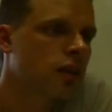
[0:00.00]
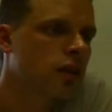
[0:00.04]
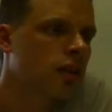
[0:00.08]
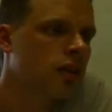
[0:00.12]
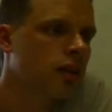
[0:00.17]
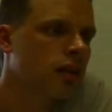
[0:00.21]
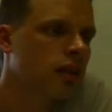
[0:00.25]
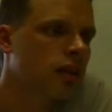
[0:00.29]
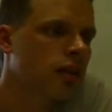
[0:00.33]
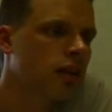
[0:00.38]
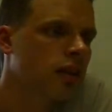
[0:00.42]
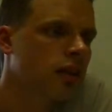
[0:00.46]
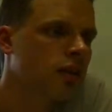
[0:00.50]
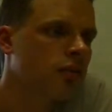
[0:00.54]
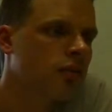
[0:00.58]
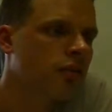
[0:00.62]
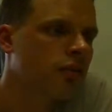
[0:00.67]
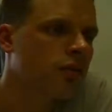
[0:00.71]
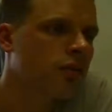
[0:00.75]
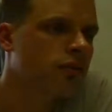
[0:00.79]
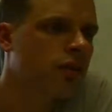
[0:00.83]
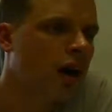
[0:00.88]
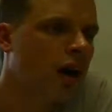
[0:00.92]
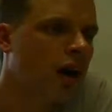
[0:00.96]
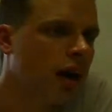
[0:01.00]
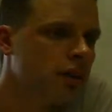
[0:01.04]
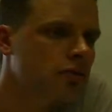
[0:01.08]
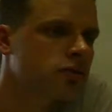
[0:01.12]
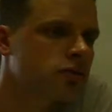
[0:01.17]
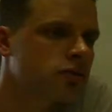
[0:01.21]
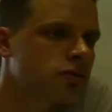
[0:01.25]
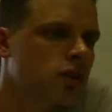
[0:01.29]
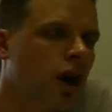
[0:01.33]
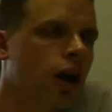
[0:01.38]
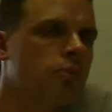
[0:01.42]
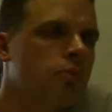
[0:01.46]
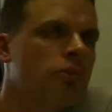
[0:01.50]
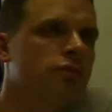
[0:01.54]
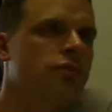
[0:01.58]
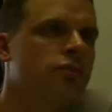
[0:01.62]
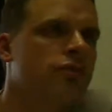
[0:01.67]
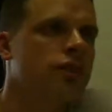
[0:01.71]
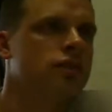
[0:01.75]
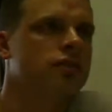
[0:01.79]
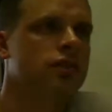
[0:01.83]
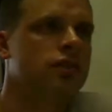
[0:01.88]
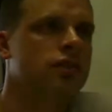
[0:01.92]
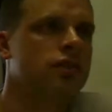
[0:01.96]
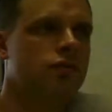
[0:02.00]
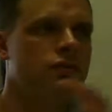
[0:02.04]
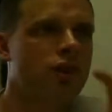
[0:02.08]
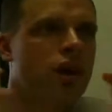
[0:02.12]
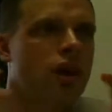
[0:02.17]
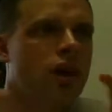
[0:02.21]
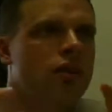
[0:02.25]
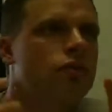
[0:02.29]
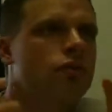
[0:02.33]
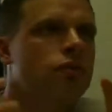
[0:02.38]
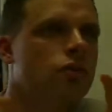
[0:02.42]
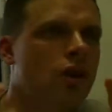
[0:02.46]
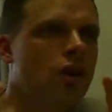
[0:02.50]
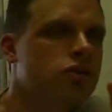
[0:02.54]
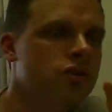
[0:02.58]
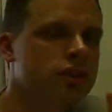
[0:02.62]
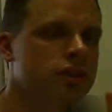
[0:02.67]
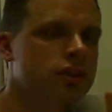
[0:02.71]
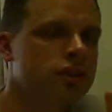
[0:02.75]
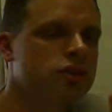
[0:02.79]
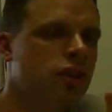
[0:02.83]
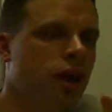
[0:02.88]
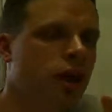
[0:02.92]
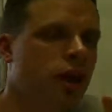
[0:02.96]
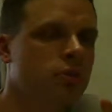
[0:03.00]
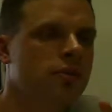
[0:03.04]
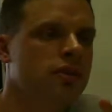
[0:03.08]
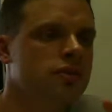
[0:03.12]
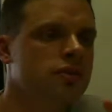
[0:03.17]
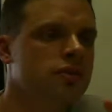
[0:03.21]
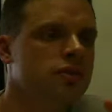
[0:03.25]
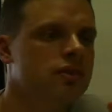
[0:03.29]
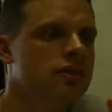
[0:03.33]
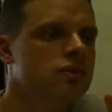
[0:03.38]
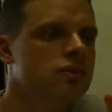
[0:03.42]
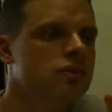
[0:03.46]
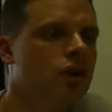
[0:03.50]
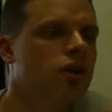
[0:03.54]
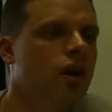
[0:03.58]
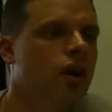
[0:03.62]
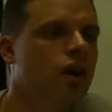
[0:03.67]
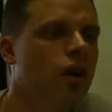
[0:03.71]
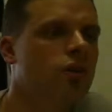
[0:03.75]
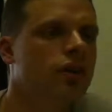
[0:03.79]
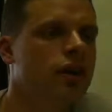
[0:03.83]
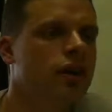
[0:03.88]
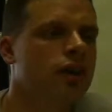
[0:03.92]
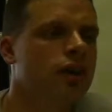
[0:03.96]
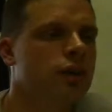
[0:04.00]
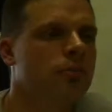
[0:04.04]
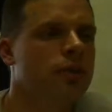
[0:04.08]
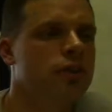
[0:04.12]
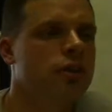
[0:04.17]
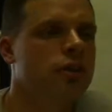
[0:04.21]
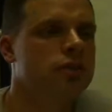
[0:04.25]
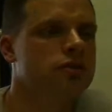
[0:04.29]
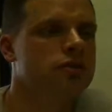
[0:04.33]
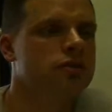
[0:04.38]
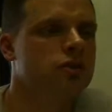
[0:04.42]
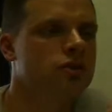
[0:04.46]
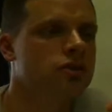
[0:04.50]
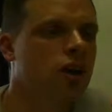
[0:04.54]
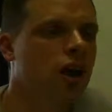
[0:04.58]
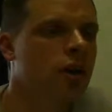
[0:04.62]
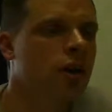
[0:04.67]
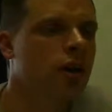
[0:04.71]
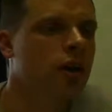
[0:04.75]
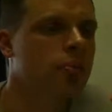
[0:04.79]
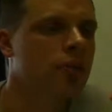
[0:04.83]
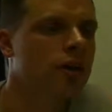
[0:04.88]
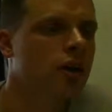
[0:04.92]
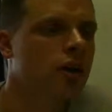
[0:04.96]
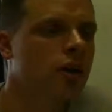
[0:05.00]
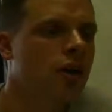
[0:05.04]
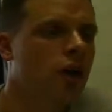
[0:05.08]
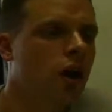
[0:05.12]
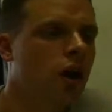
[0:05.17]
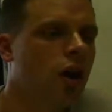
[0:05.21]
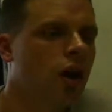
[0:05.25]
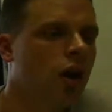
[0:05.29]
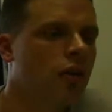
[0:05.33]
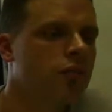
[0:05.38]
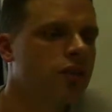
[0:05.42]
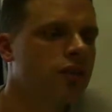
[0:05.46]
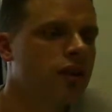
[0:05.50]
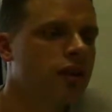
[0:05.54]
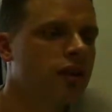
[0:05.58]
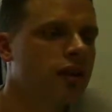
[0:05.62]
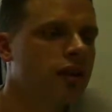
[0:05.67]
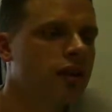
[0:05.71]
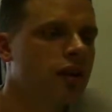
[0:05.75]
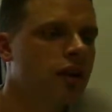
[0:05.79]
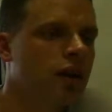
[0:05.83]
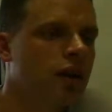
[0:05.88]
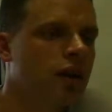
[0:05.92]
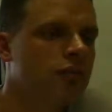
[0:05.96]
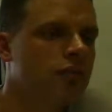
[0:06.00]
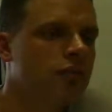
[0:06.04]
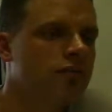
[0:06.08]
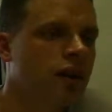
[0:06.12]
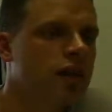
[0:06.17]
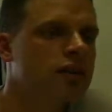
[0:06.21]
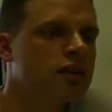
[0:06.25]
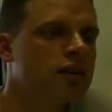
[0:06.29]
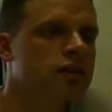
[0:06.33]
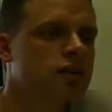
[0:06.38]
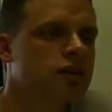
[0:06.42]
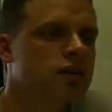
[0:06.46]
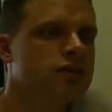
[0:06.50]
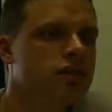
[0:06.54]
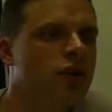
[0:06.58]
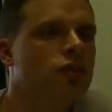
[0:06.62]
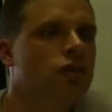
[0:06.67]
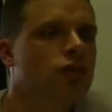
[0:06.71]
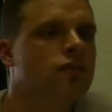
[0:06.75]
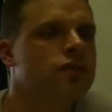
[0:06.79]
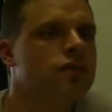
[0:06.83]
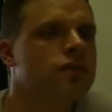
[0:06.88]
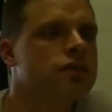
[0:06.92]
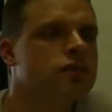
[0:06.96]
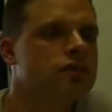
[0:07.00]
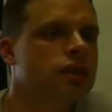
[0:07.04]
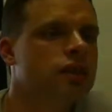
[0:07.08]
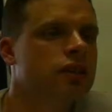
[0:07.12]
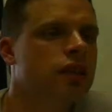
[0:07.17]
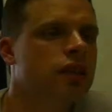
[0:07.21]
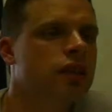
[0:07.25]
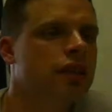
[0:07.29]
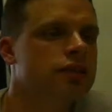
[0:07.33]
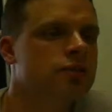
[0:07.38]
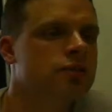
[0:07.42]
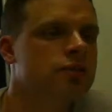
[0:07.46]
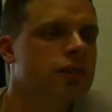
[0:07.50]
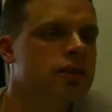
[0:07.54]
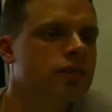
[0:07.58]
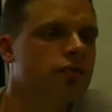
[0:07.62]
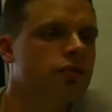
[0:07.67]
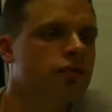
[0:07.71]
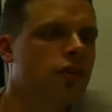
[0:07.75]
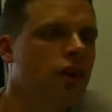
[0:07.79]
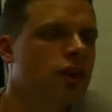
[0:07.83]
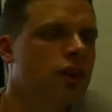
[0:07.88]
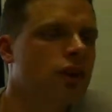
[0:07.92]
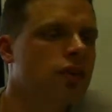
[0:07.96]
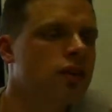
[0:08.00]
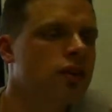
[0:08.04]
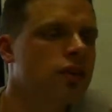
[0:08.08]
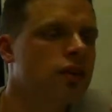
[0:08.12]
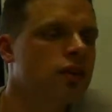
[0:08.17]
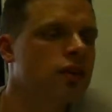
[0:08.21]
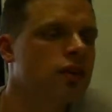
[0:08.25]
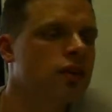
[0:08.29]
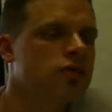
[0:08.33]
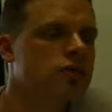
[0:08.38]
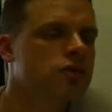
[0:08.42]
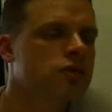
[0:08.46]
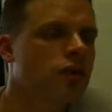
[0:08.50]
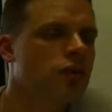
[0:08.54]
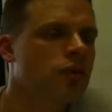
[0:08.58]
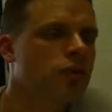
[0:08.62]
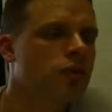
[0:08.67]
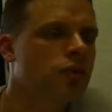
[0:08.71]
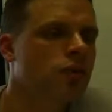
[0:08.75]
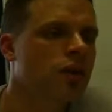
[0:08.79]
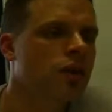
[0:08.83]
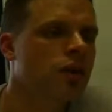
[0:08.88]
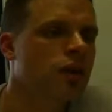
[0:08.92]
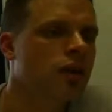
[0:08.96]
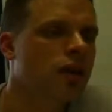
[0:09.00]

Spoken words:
the final type of this, the final concrete type of this is not known here because the type of the functors itself is still unspecified. So